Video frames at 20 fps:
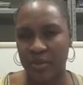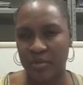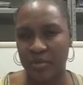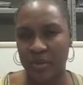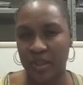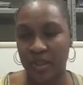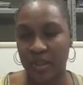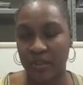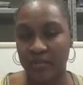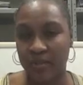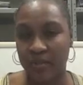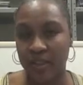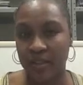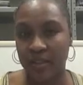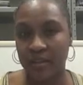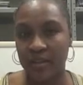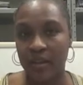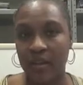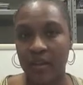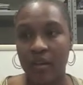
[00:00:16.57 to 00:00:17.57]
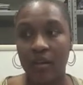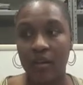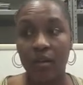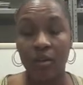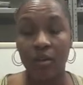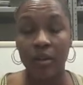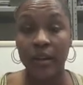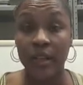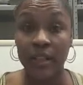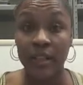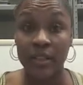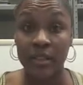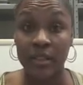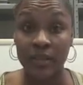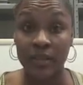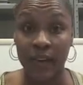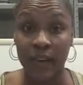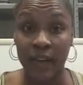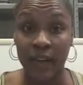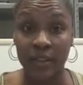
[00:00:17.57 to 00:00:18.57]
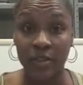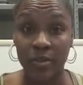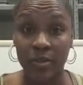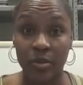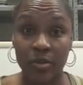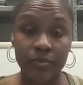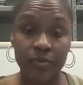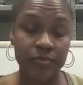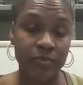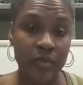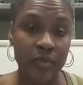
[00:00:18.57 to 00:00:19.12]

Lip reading: to begin with, or easily factorable.